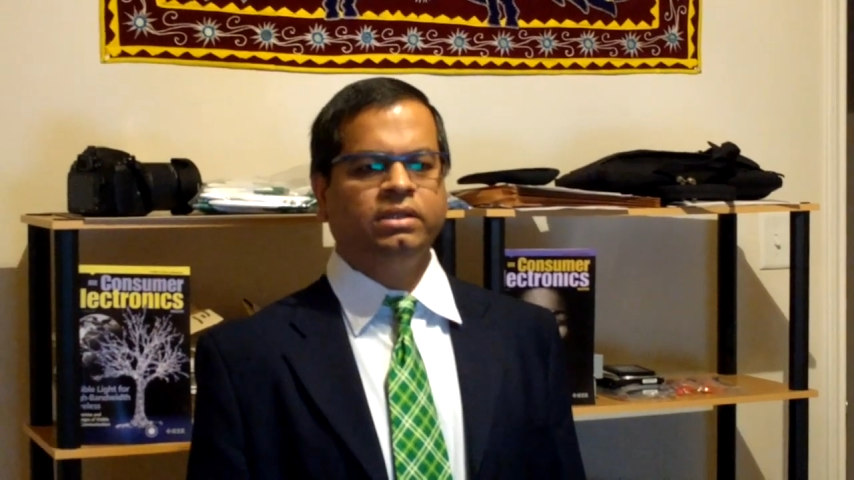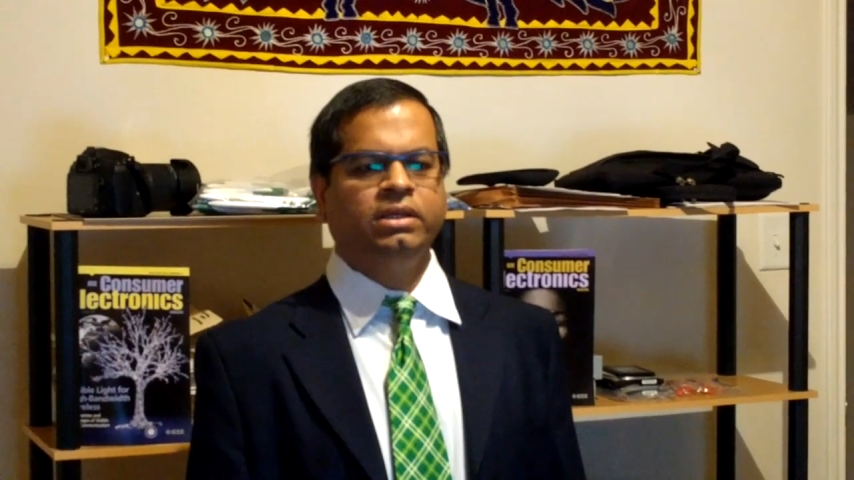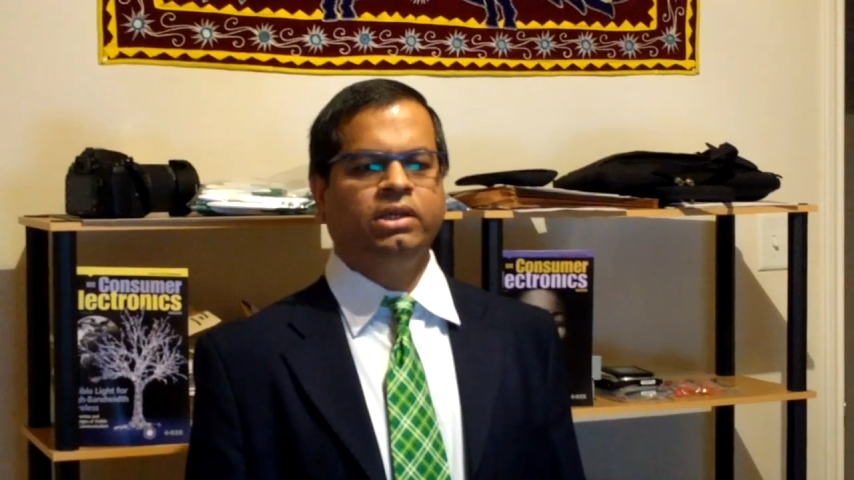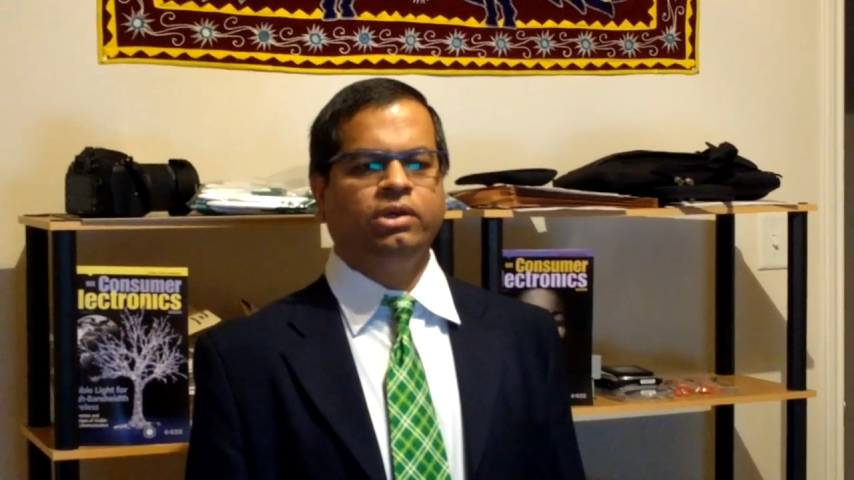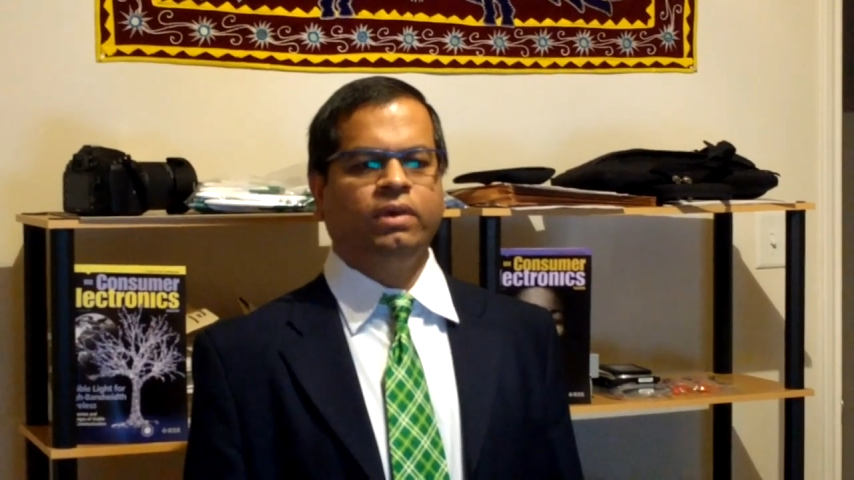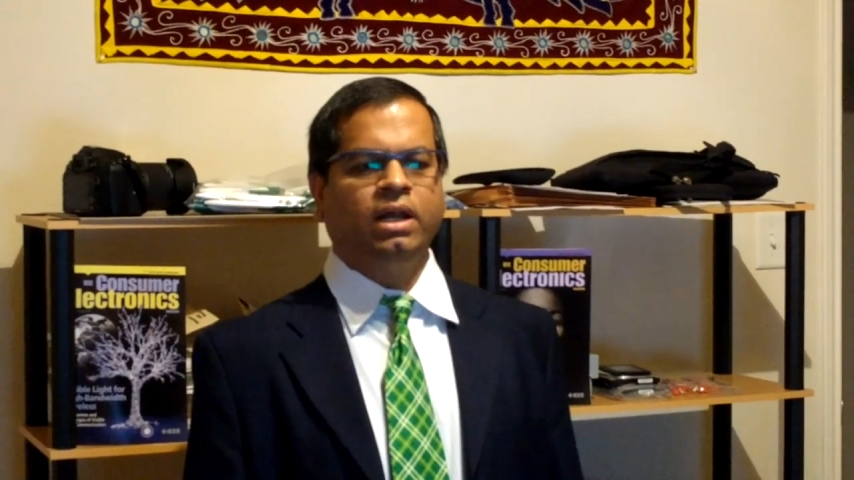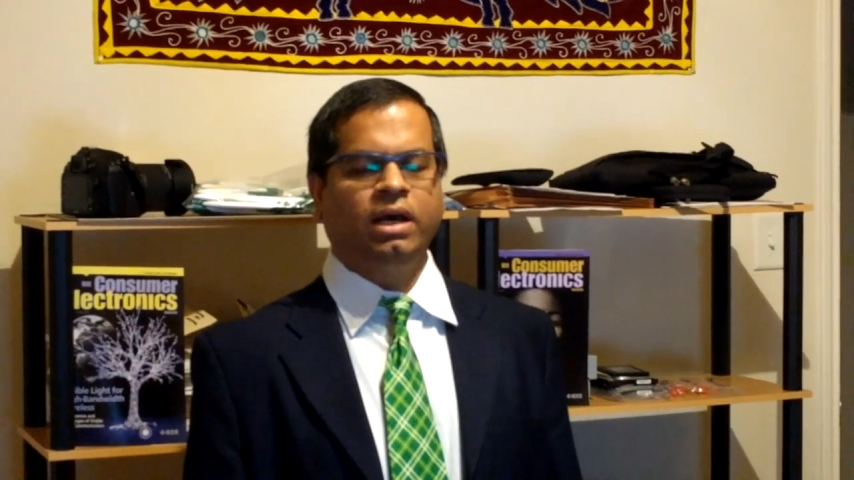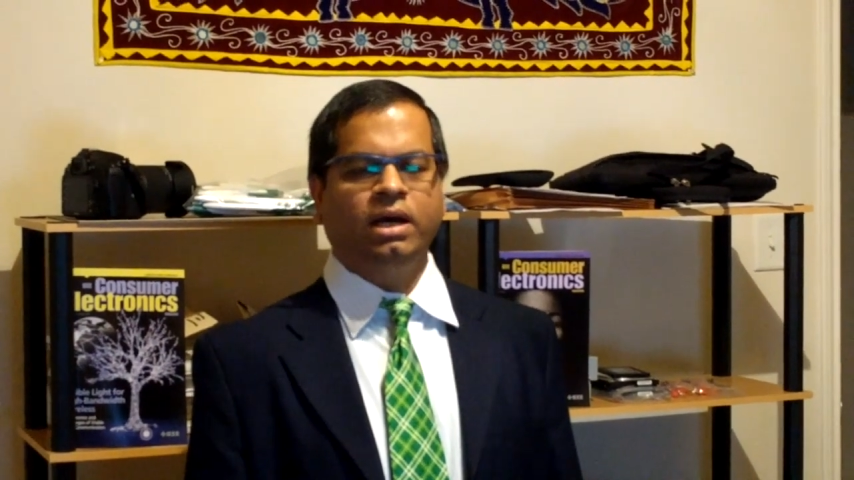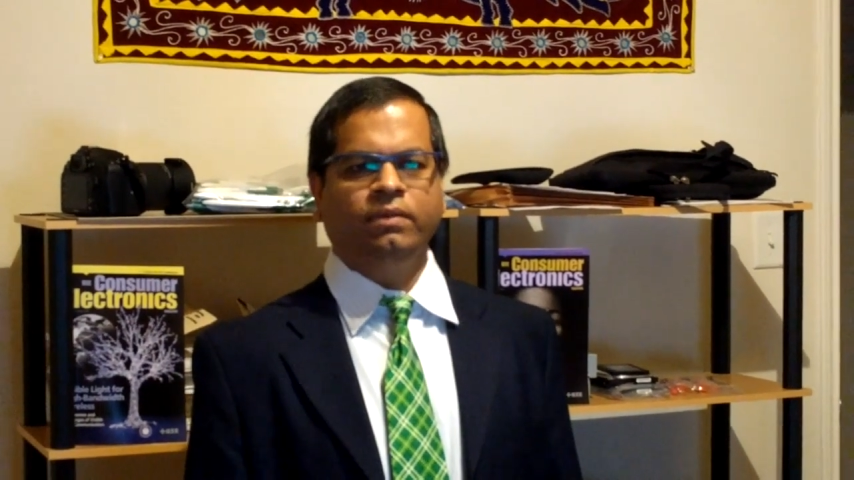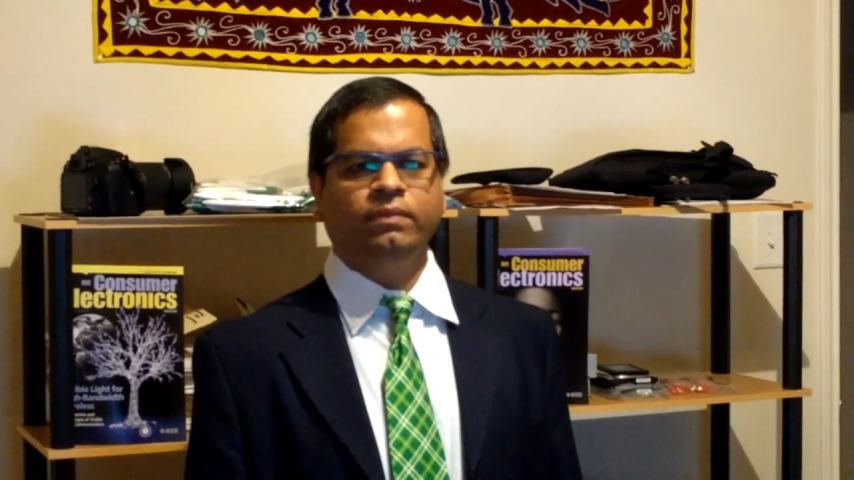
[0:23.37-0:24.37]
you will
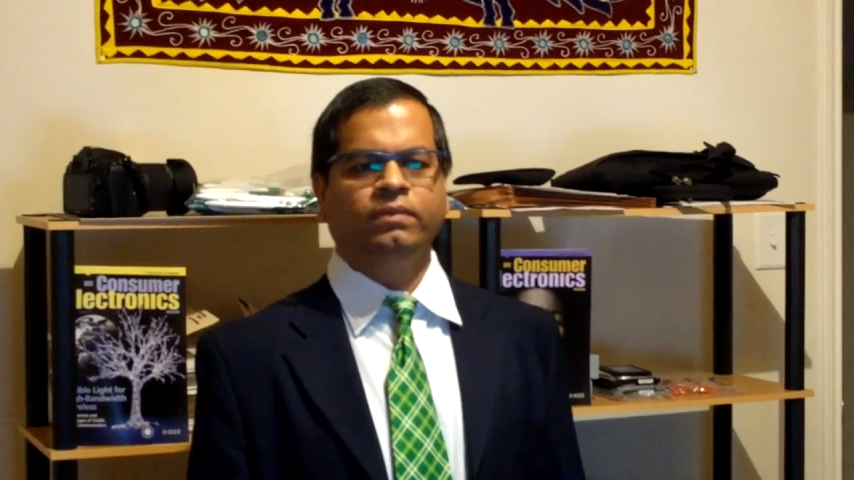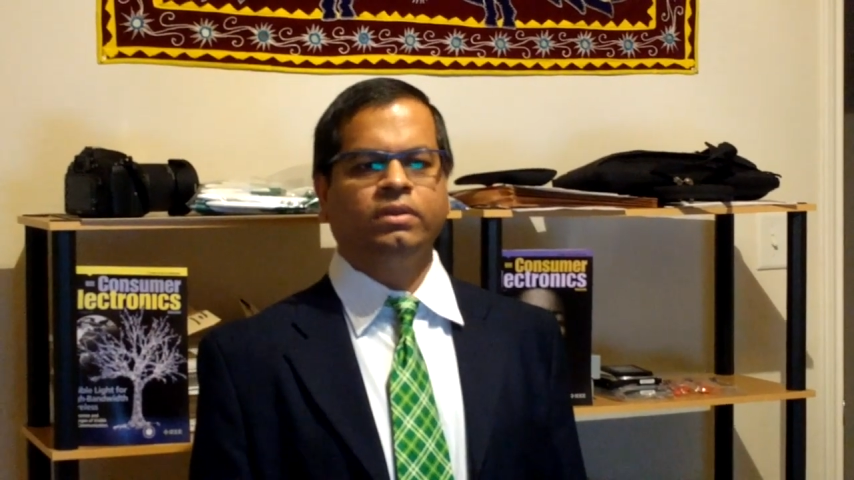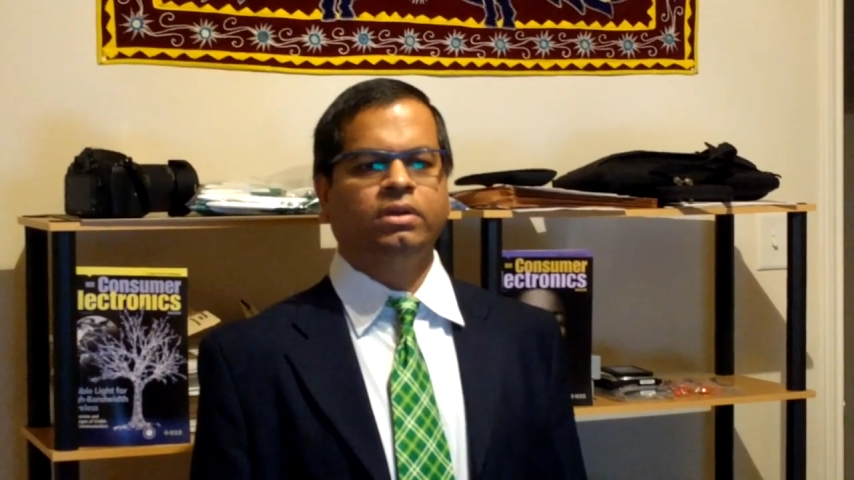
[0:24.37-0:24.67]
have the